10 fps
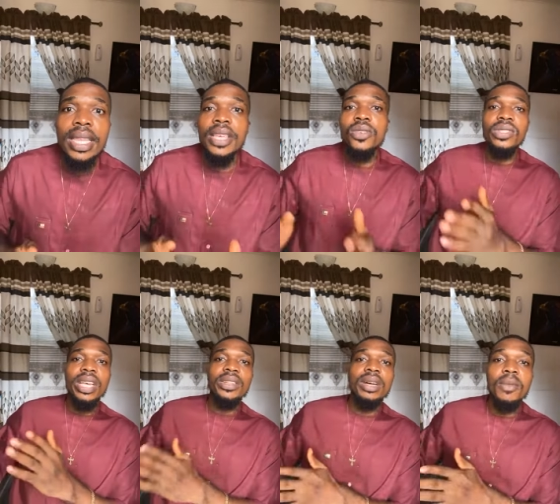Then you
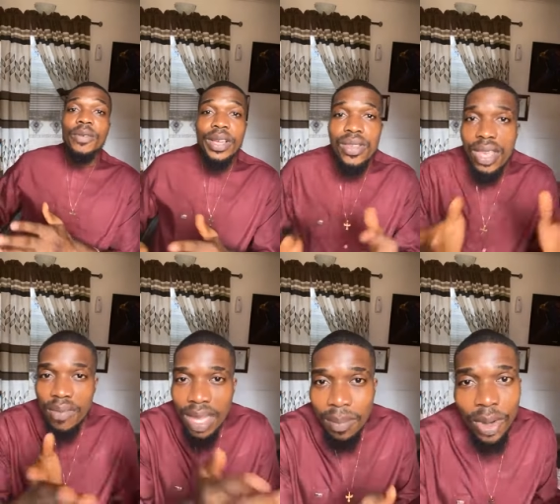sell them off and you
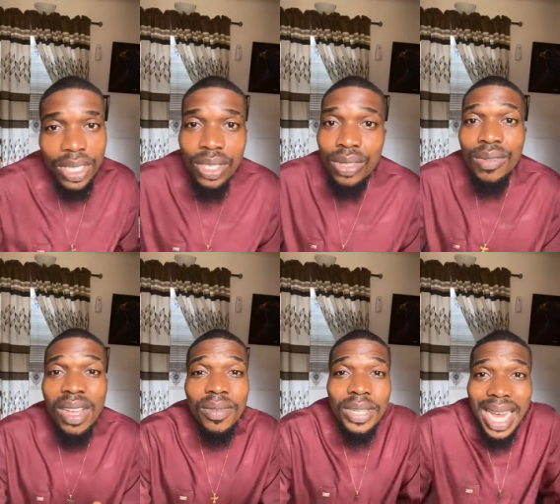give them money.
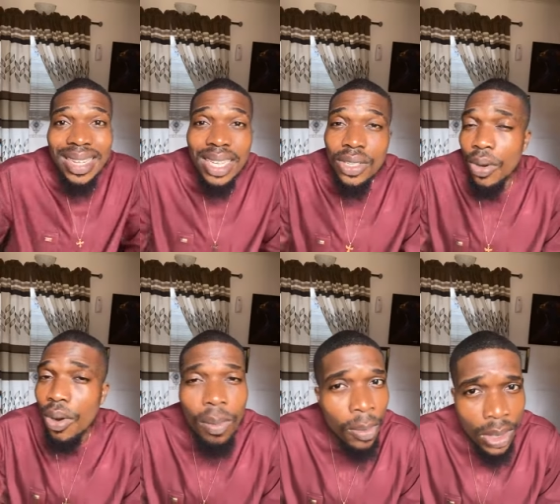You've not even added
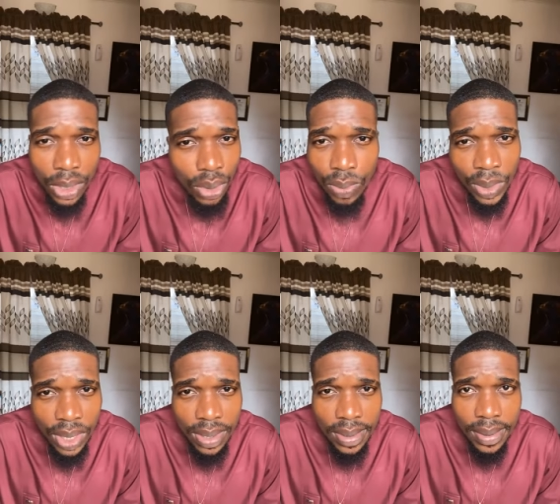your own money to
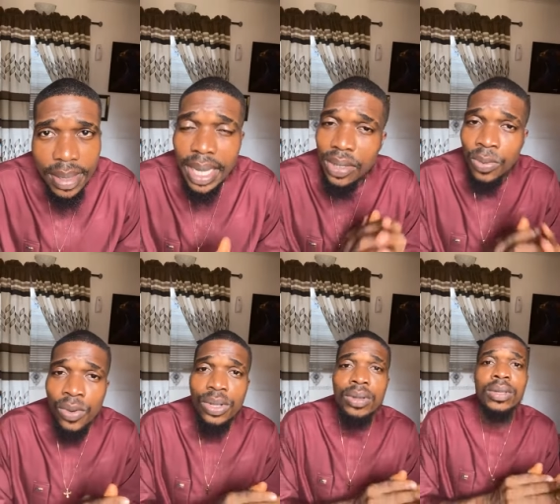it. That's
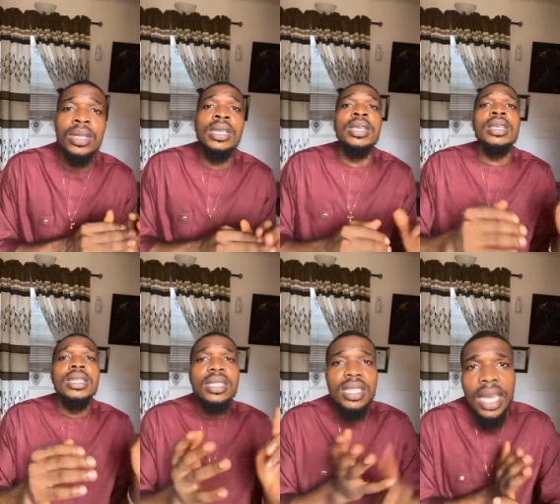one.
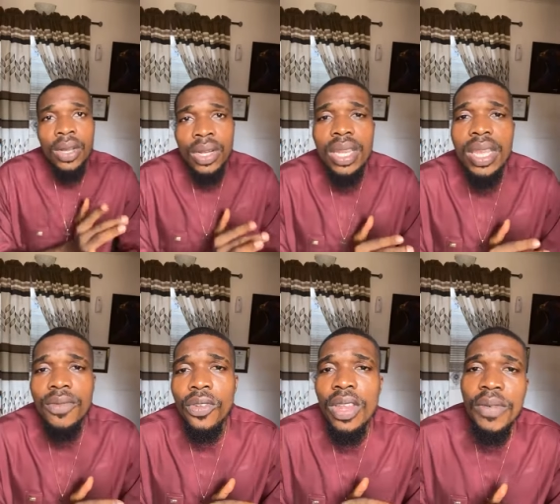
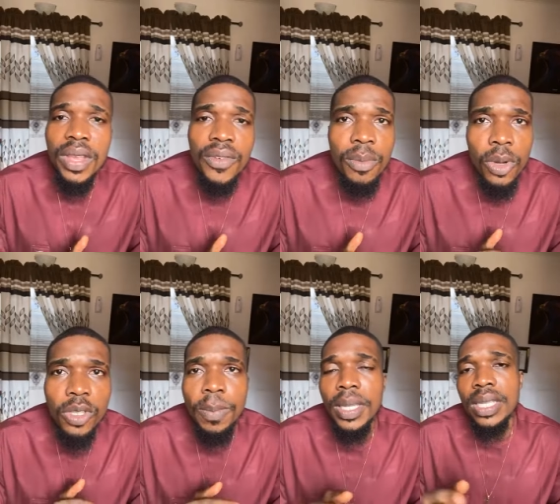Secondly, if you live in a
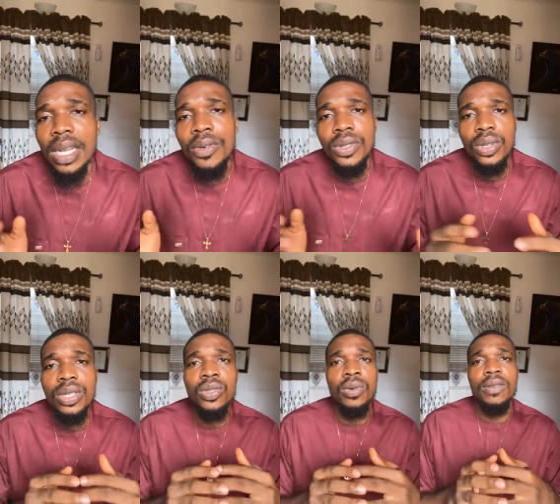remote place, like I was
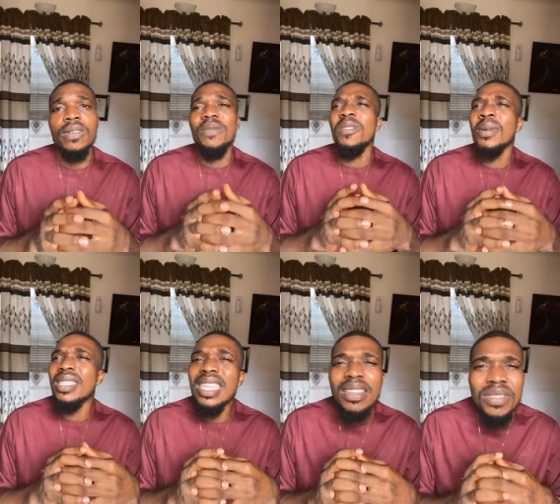talking to one of our
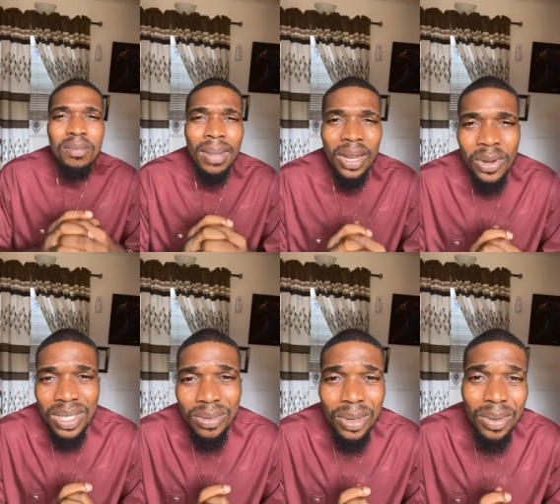farmers, he lives in
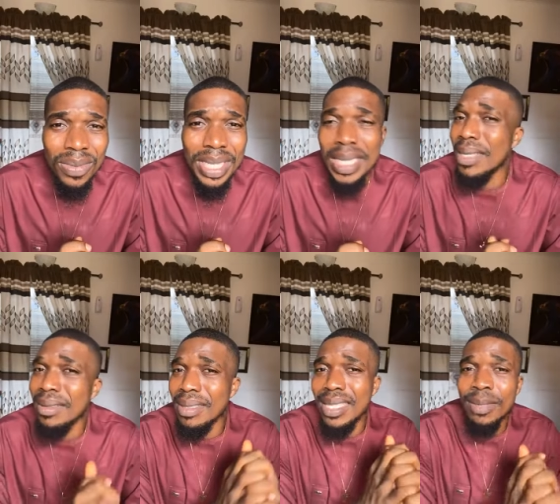Makurdi, one of
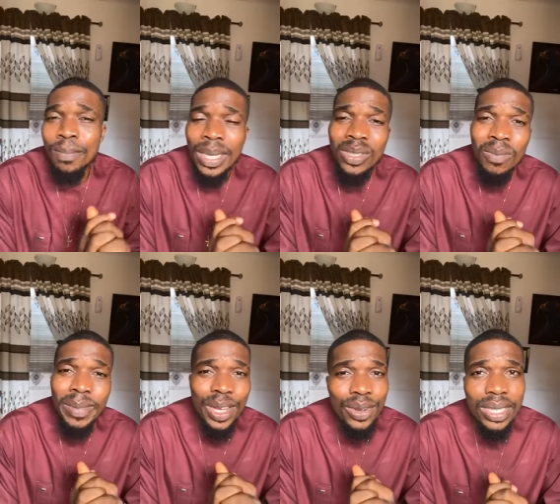the deep parts of
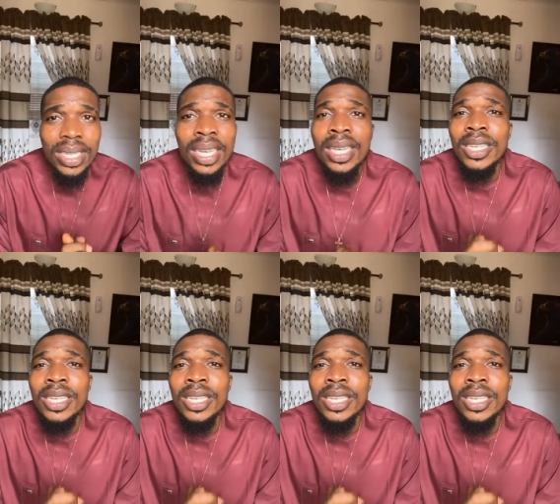Makurdi.